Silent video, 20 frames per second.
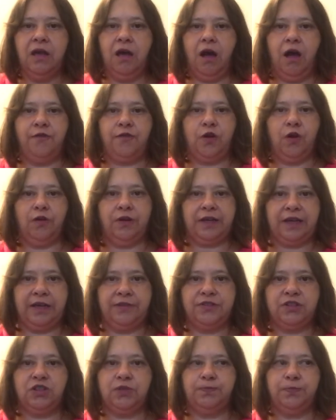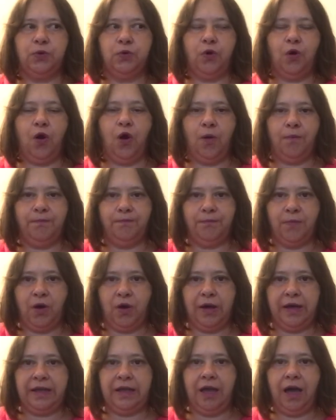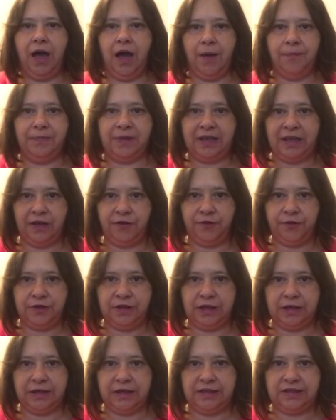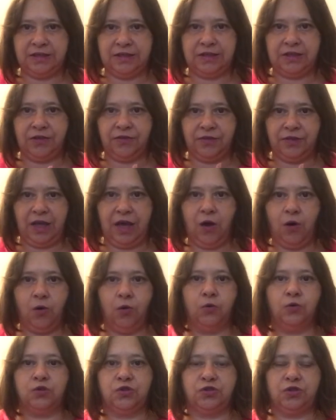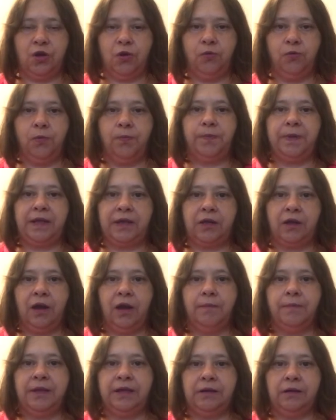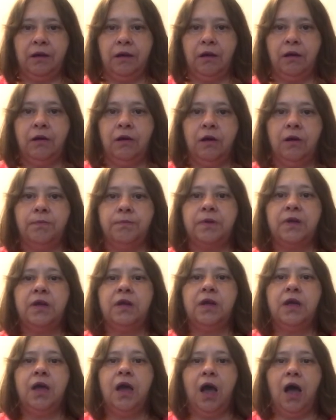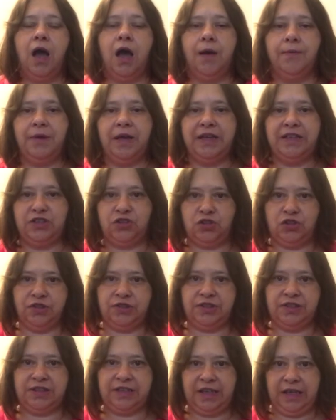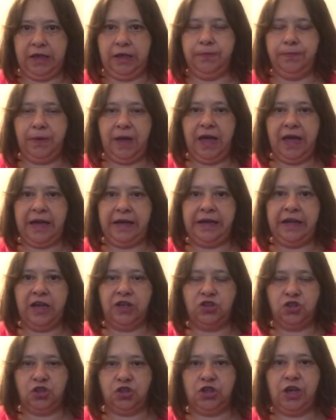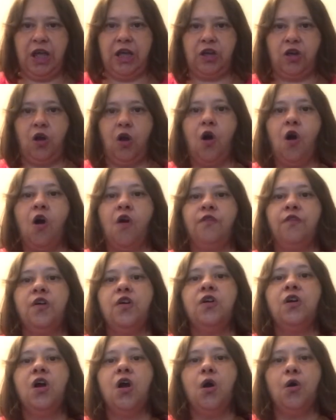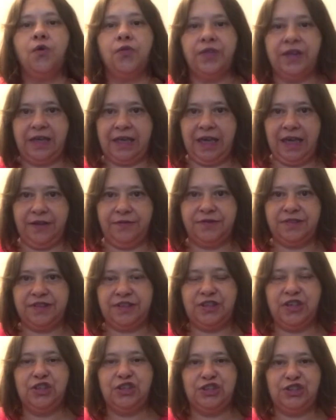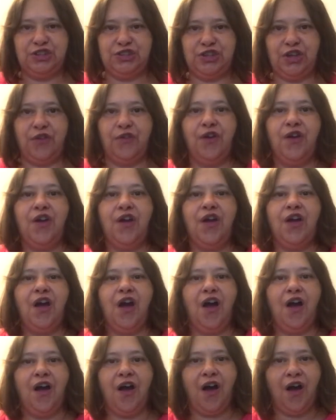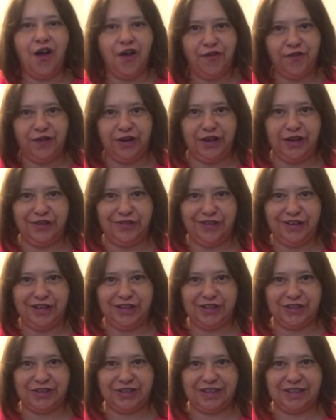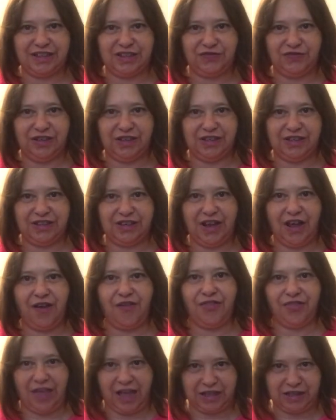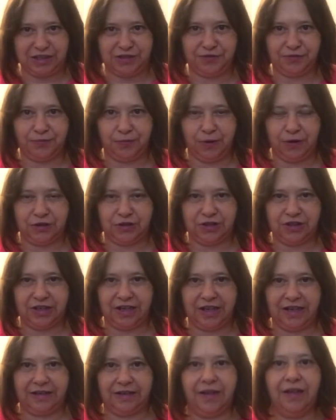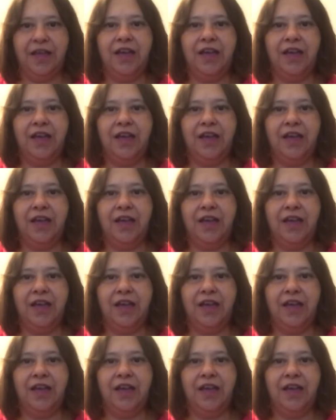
I've got gifts to put on my gift list that also will be coming up. It's just to keep a check of the gifts. So hopefully you've enjoyed this video. Thanks for watching.